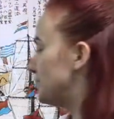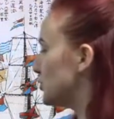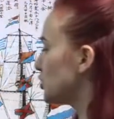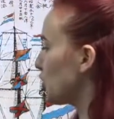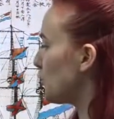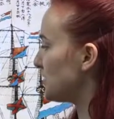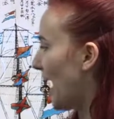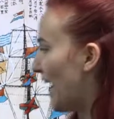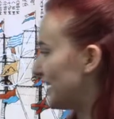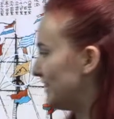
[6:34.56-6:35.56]
sugar was
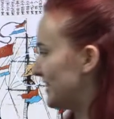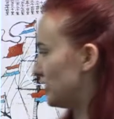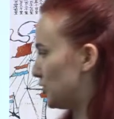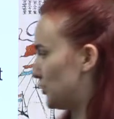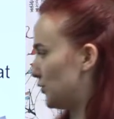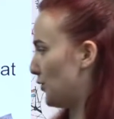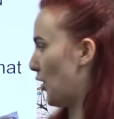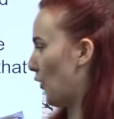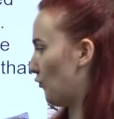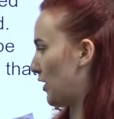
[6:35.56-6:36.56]
added into
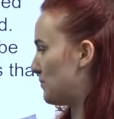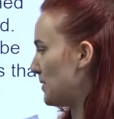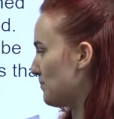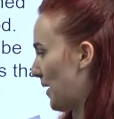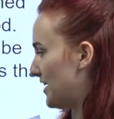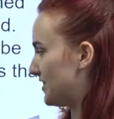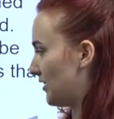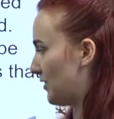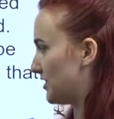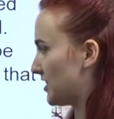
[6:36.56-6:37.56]
red bean paste at
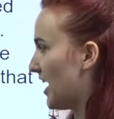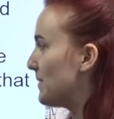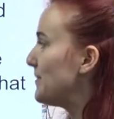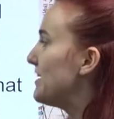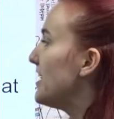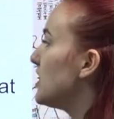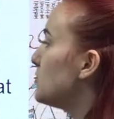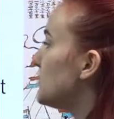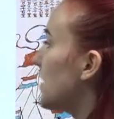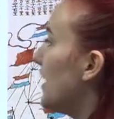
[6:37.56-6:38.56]
around this time is
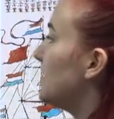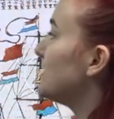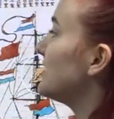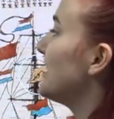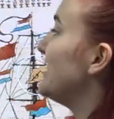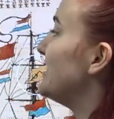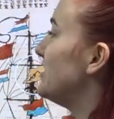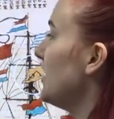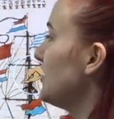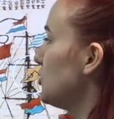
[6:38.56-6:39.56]
because
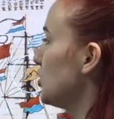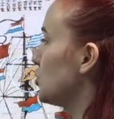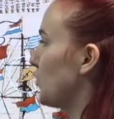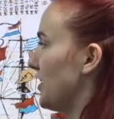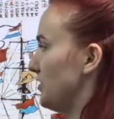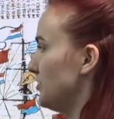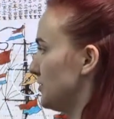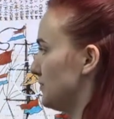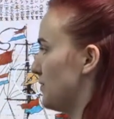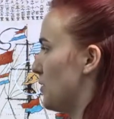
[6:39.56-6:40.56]
Dutch traders
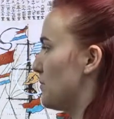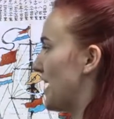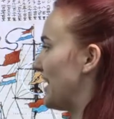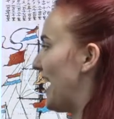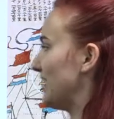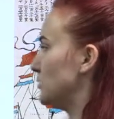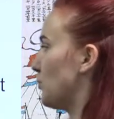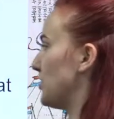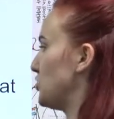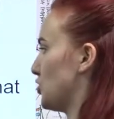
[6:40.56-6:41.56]
began
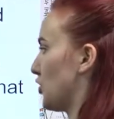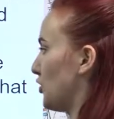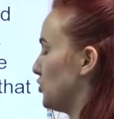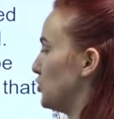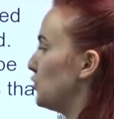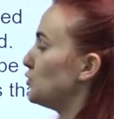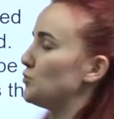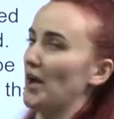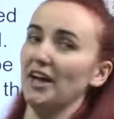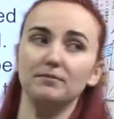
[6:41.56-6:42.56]
exporting sugar to
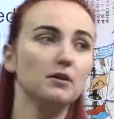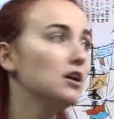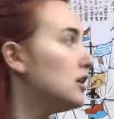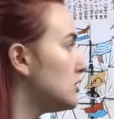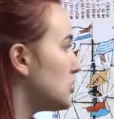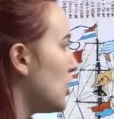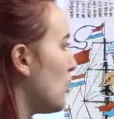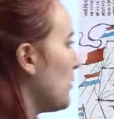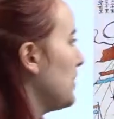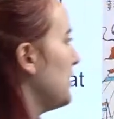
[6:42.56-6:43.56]
Japan. So